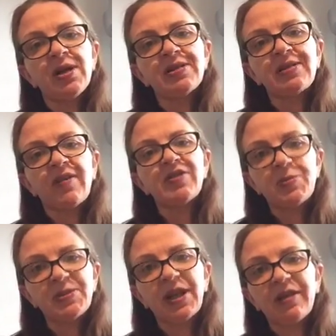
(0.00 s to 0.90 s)

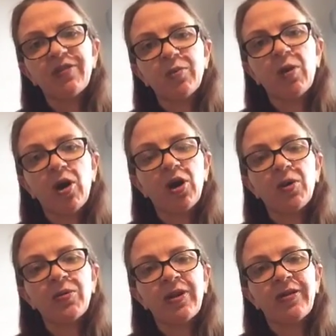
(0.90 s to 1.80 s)
70% of the
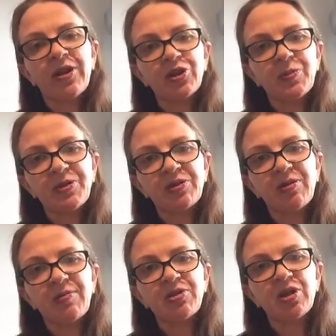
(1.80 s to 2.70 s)
work within that job
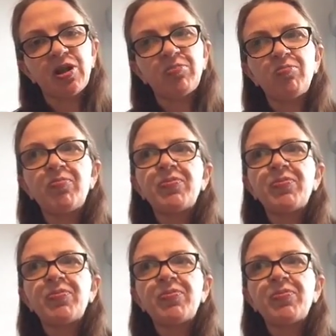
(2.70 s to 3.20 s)
description